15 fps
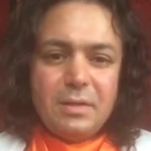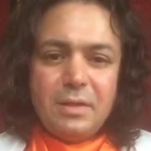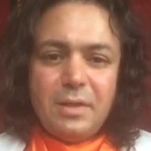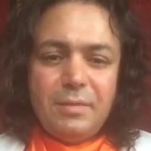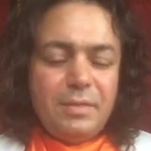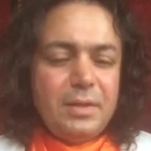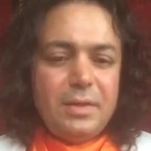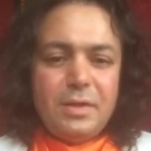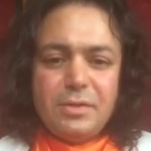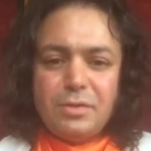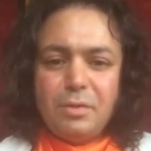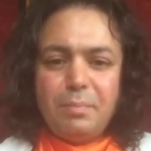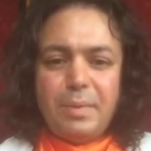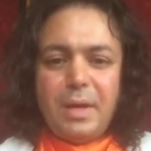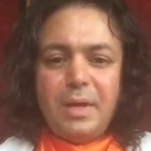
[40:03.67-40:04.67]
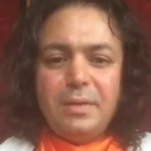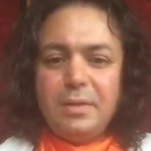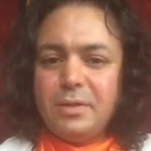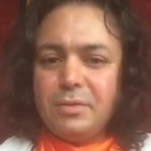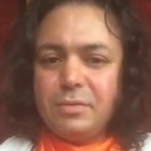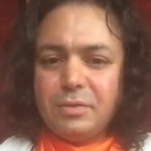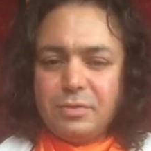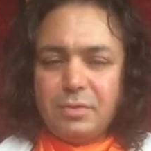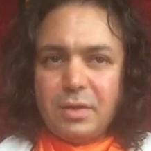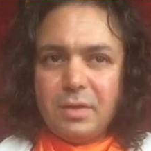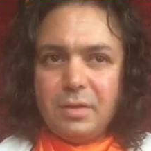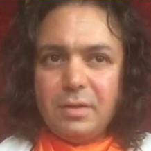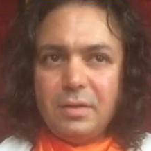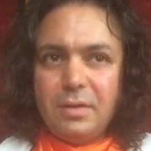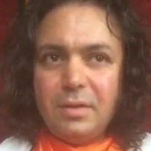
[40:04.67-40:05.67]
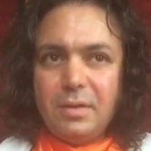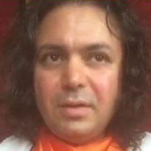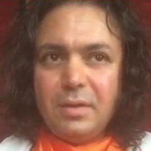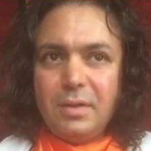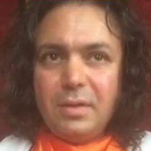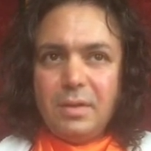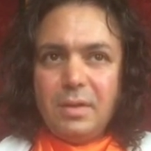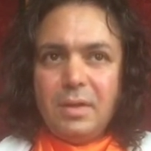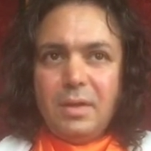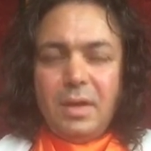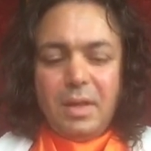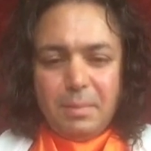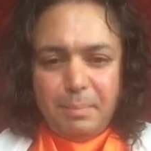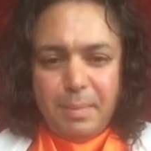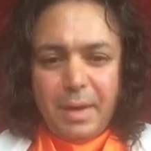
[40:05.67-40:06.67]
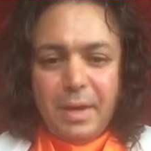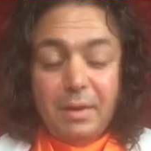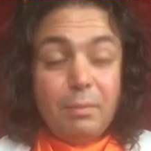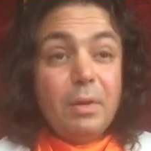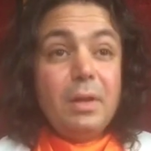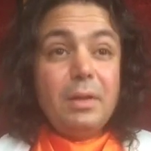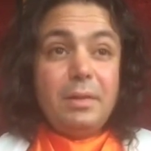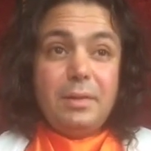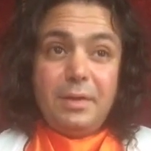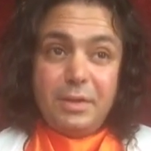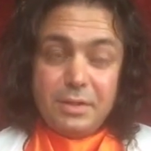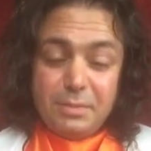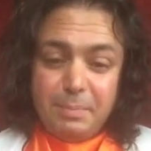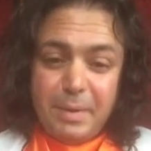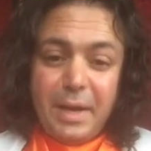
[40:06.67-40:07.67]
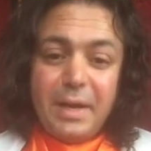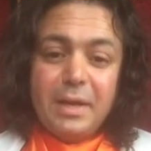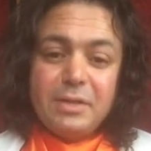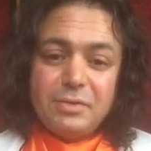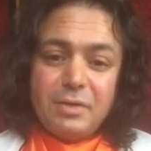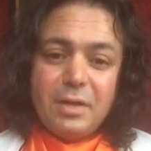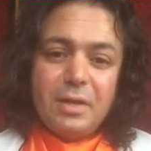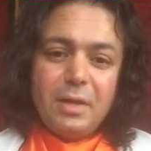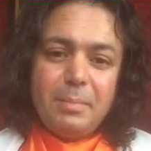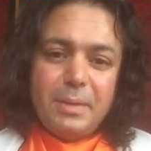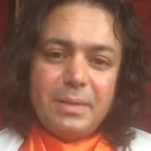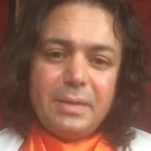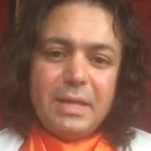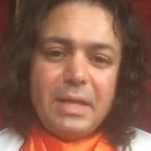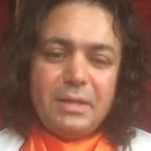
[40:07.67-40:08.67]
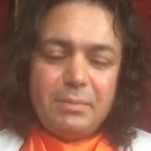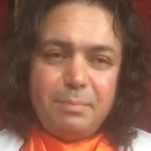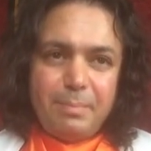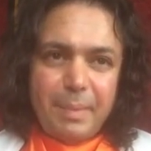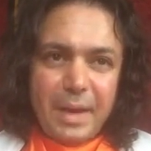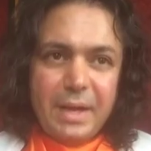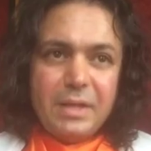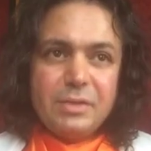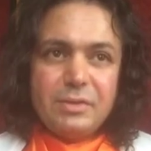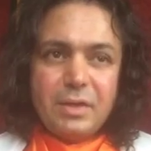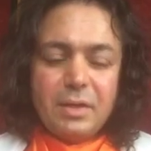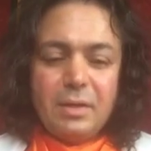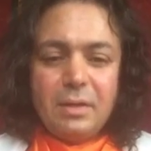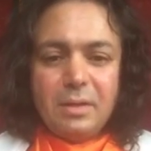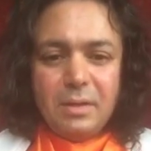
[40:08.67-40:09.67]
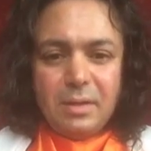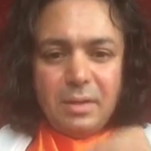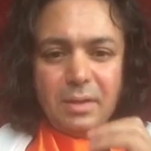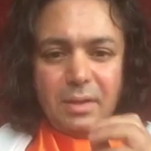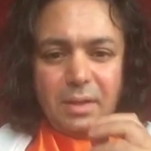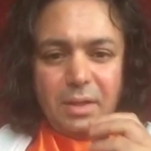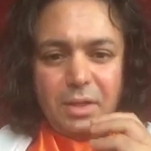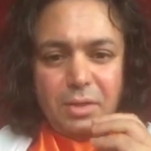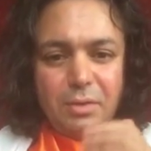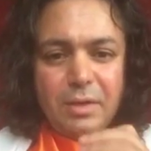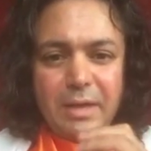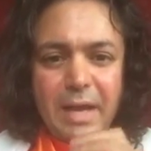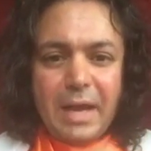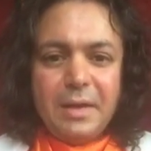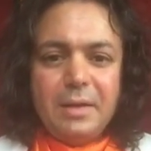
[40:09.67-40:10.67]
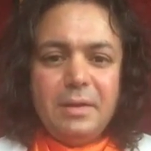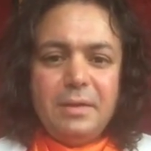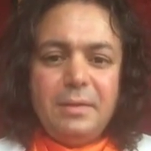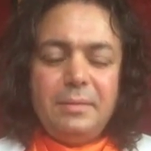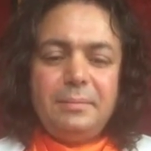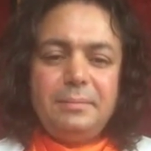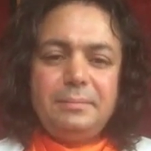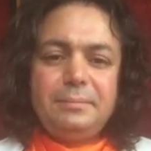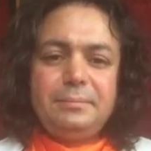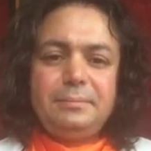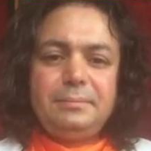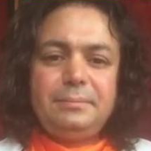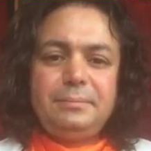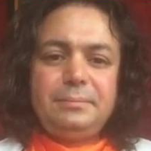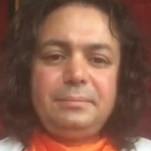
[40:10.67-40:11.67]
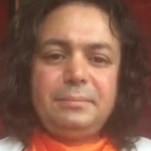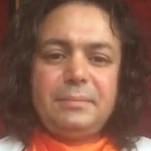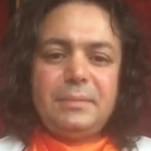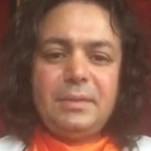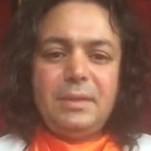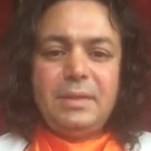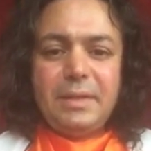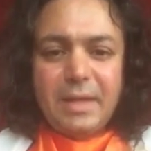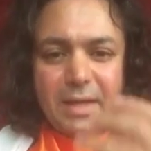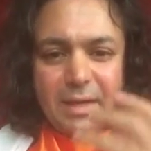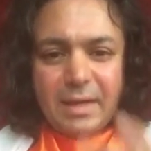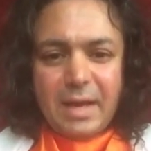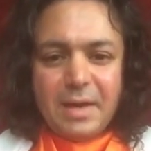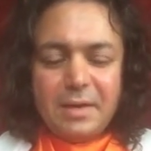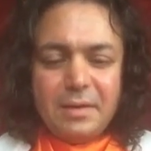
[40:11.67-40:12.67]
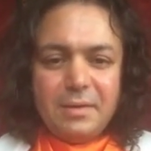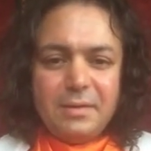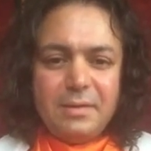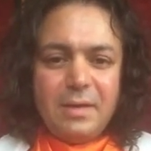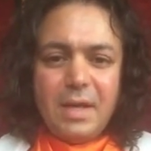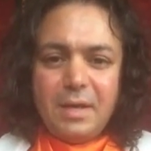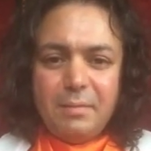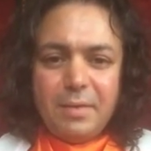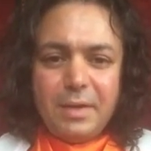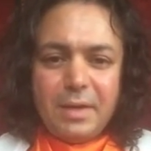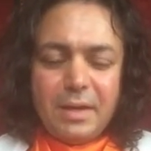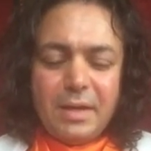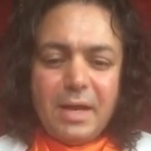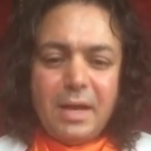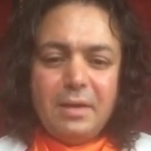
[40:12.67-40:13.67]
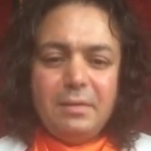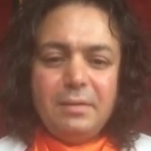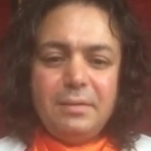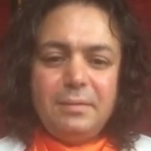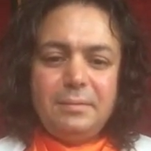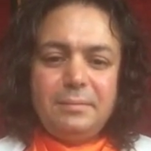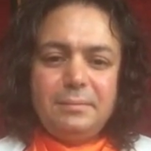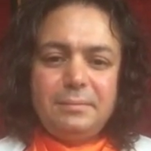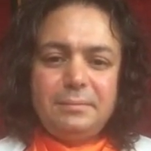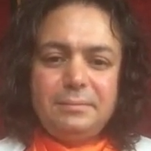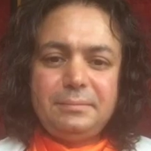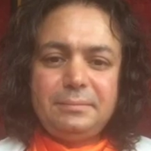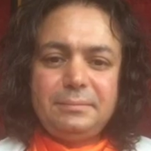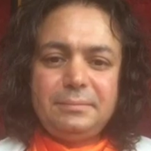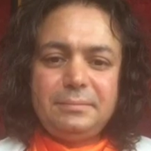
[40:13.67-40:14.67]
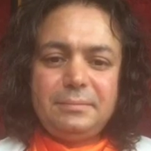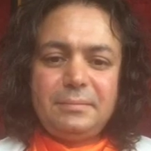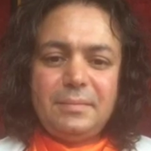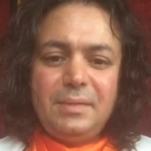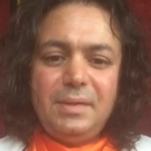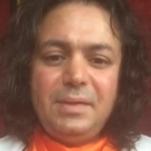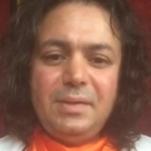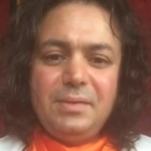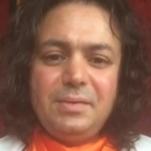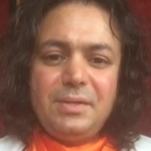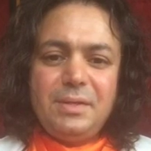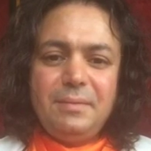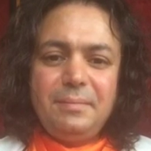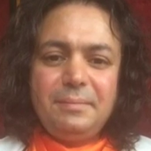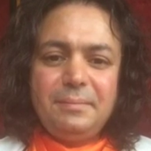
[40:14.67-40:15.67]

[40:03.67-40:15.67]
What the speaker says: level, there is no pain, there is no struggle. And the pain, well, there is a pain and struggle, but that pain and struggle, you can handle it. They can handle it. Anybody can handle it, you see.